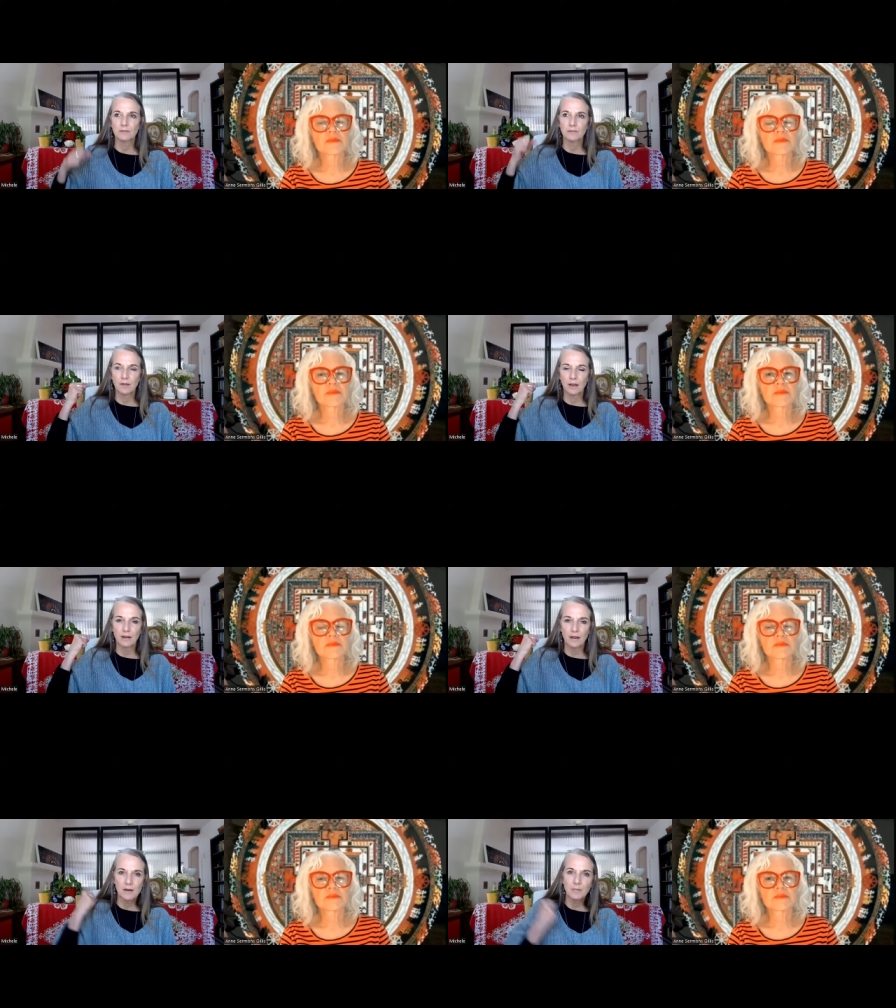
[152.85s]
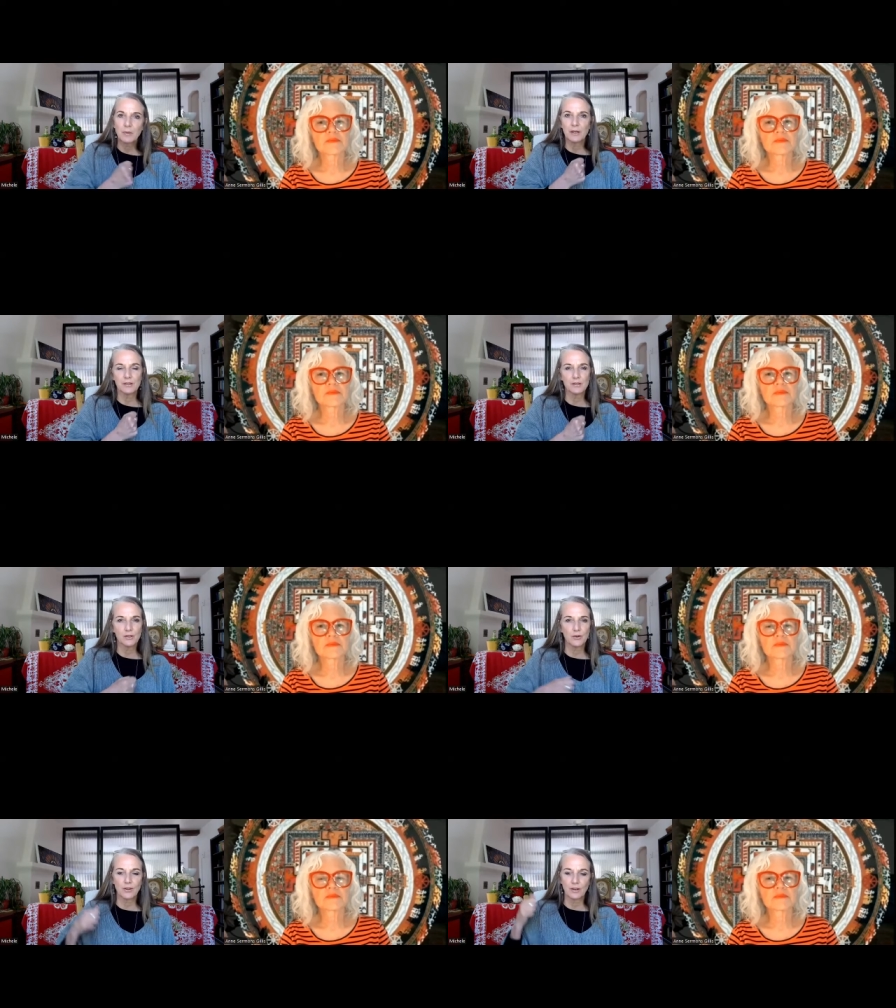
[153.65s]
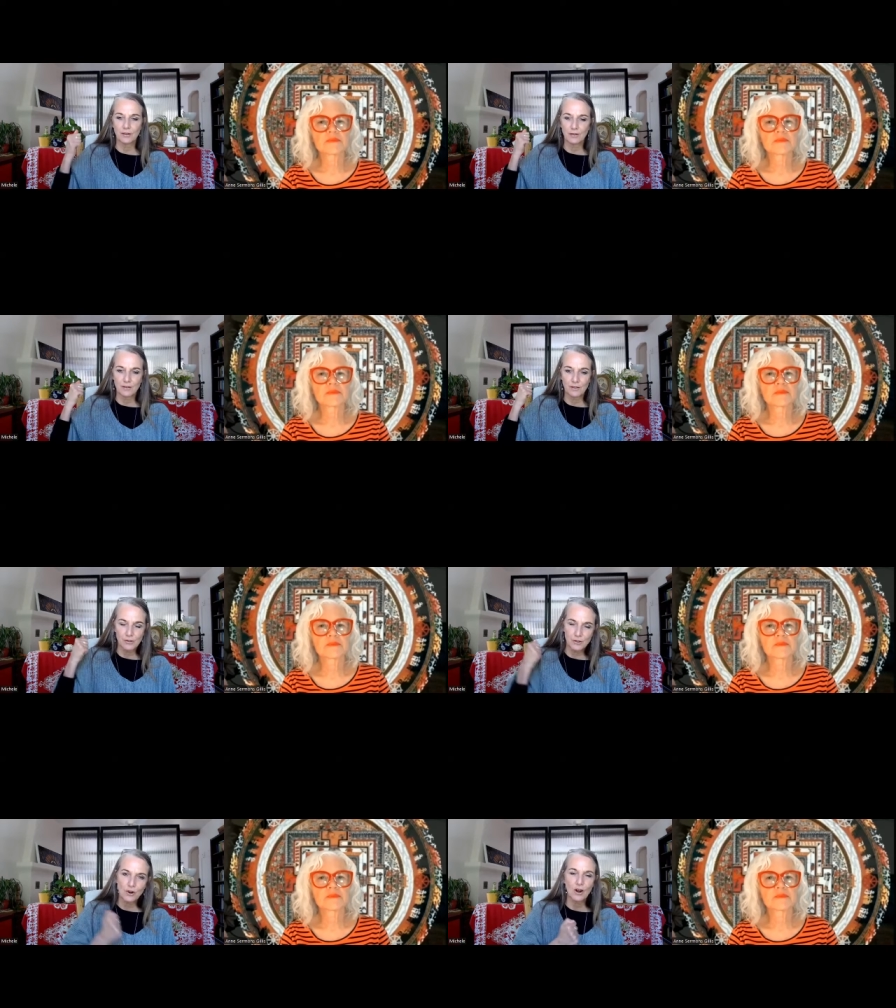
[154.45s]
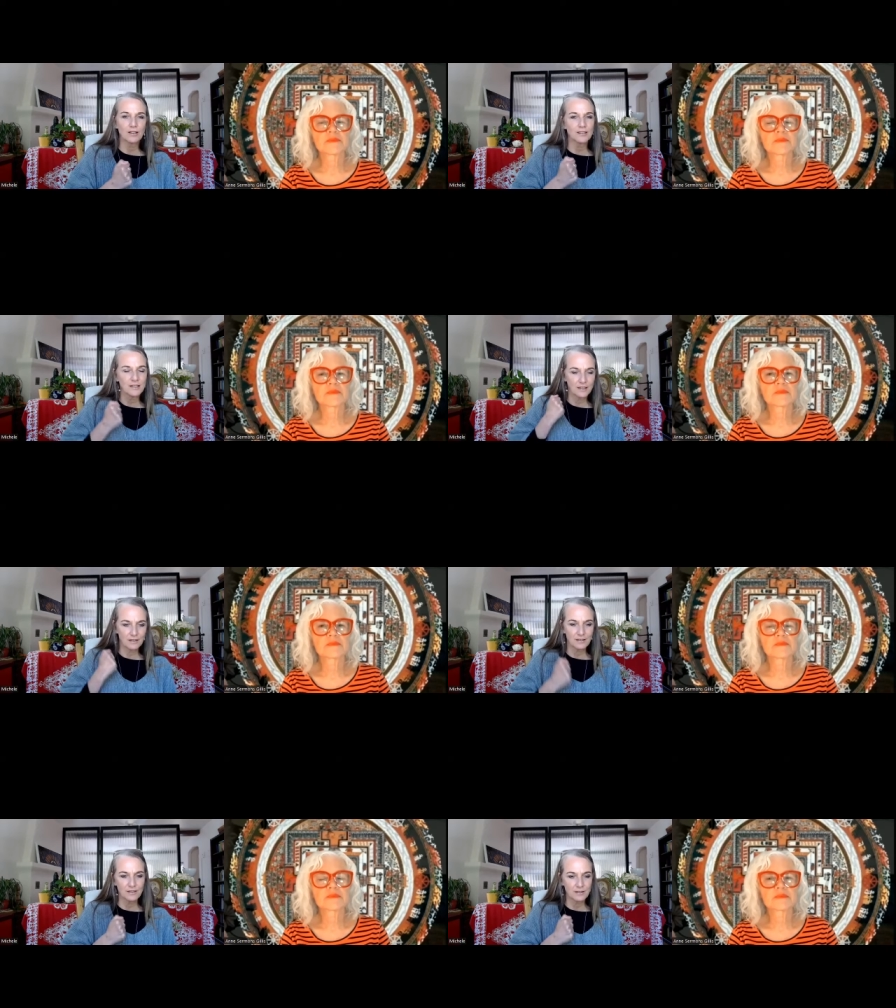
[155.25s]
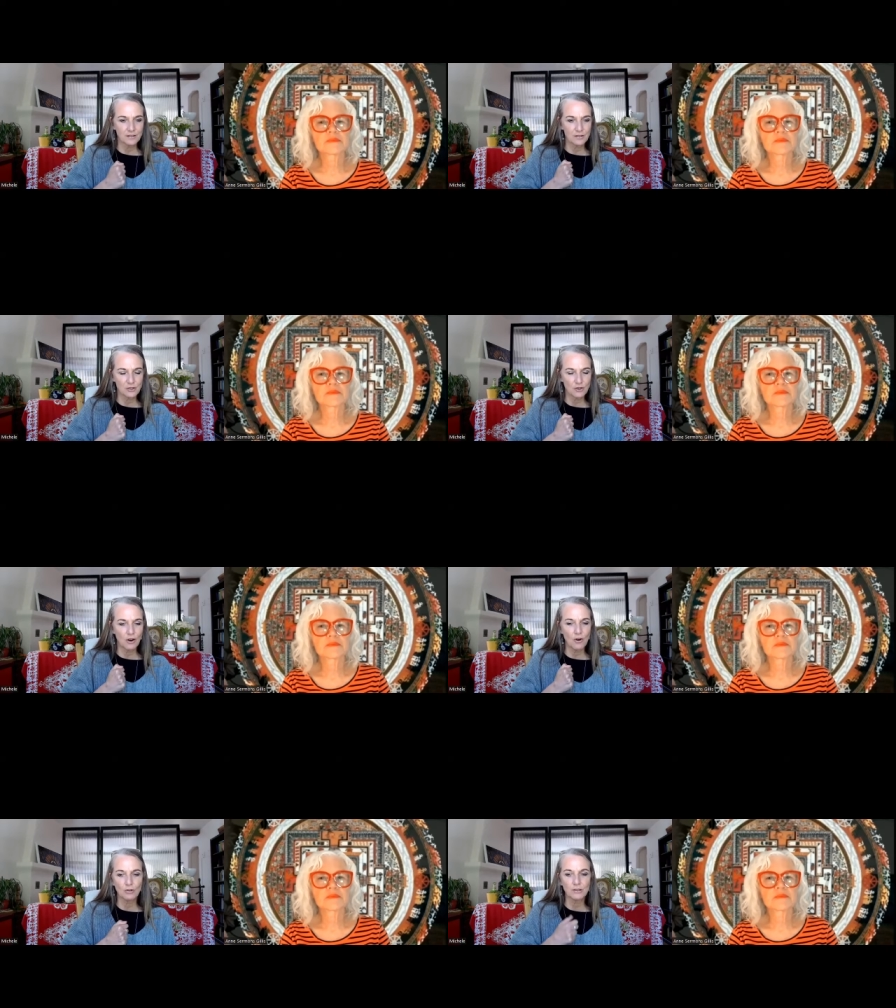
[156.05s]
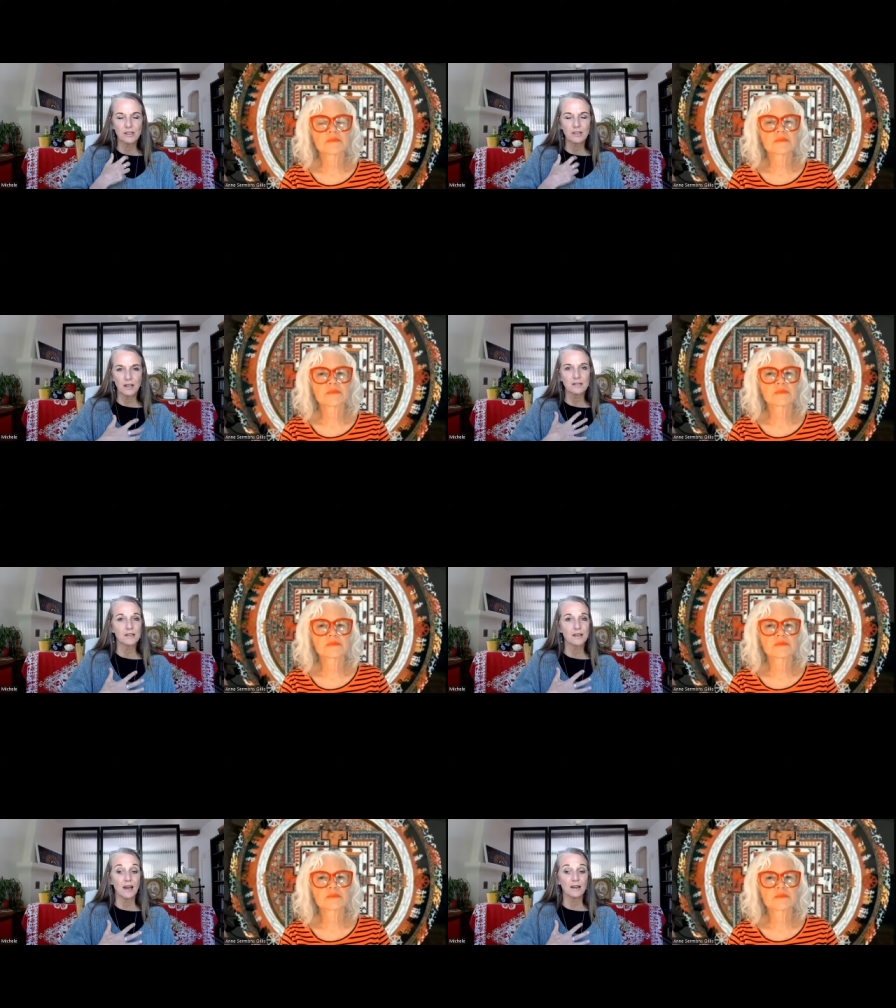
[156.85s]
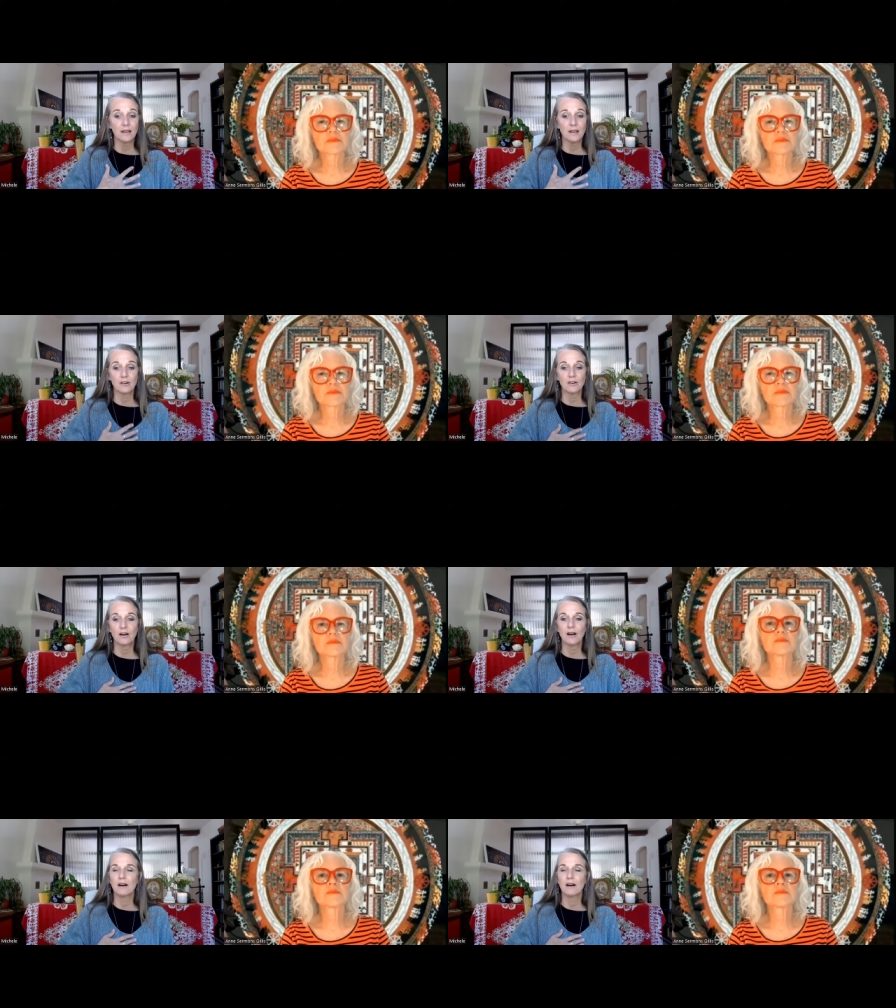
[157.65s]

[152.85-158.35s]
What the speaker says: like impetus or the stronghold to let's get here.